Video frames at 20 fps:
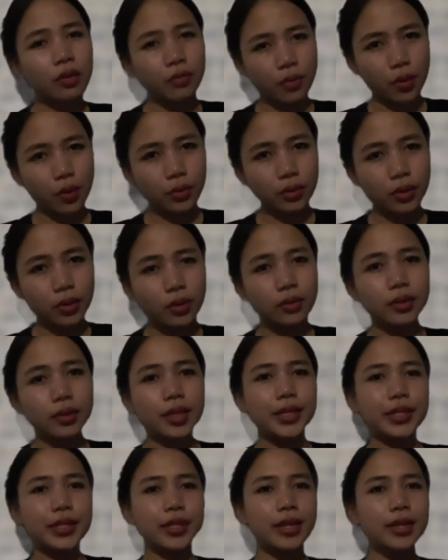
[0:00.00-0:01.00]
road
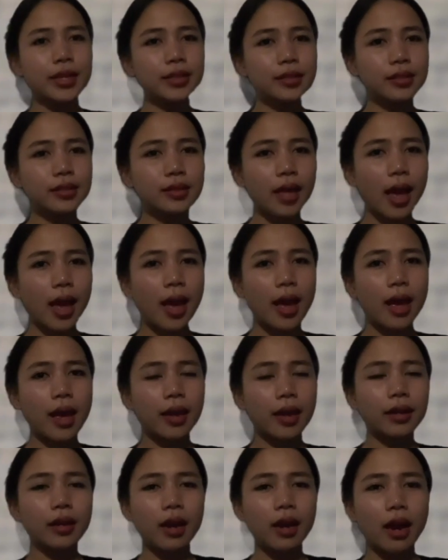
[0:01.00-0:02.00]
conditions
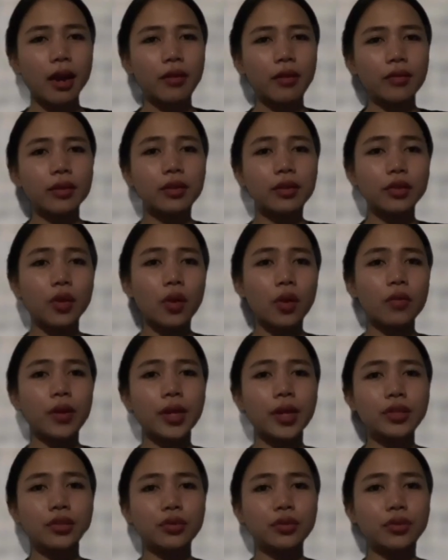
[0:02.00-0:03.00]
and are
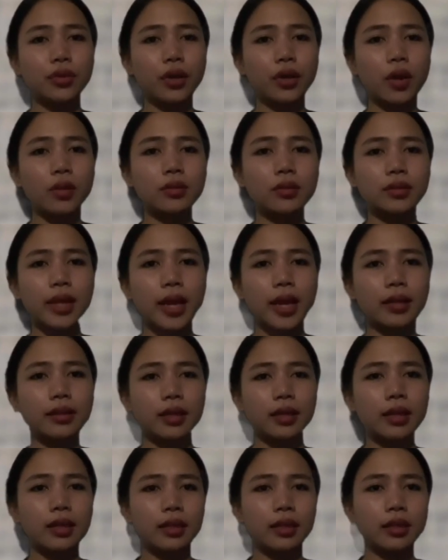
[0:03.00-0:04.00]
encouraged to contact
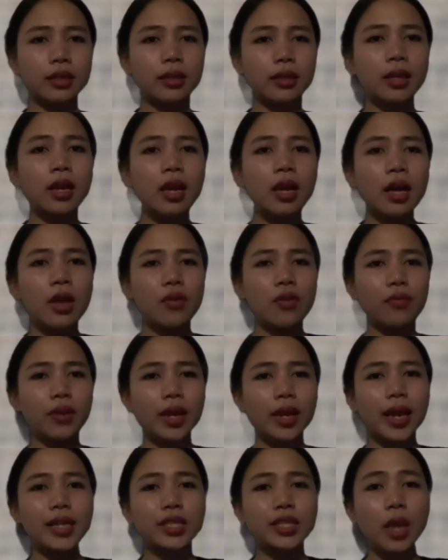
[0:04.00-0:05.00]
the
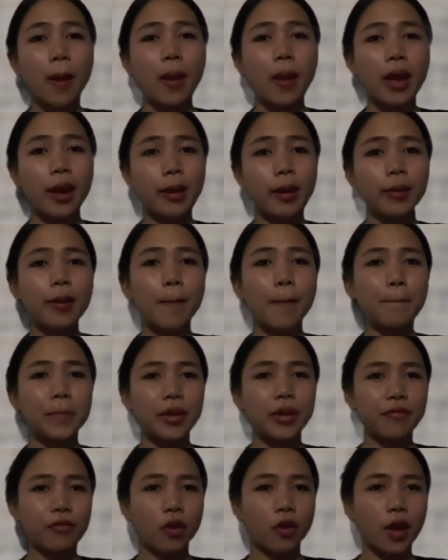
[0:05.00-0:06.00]
village head
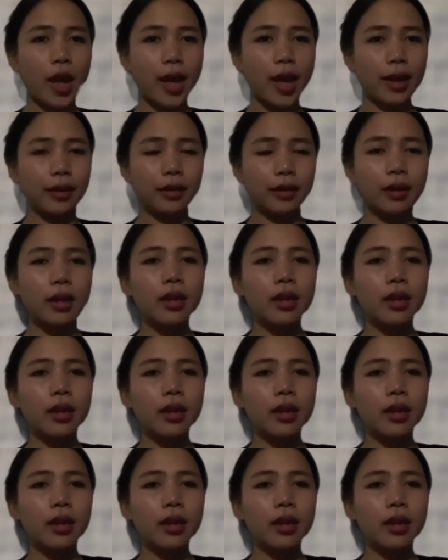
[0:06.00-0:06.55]
beforehand.